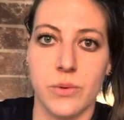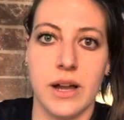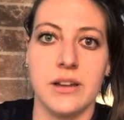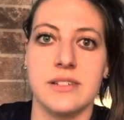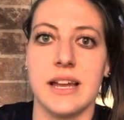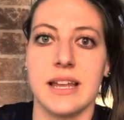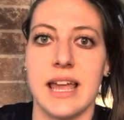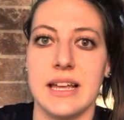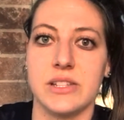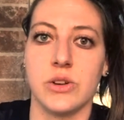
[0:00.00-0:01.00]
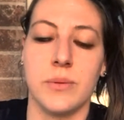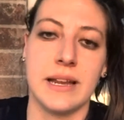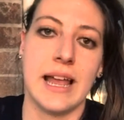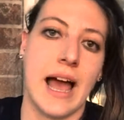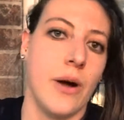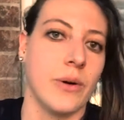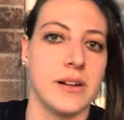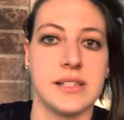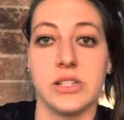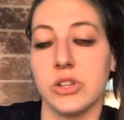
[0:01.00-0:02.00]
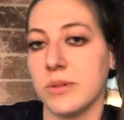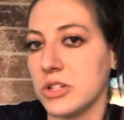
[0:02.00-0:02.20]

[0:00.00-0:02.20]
Why do you dedicate so many hours and so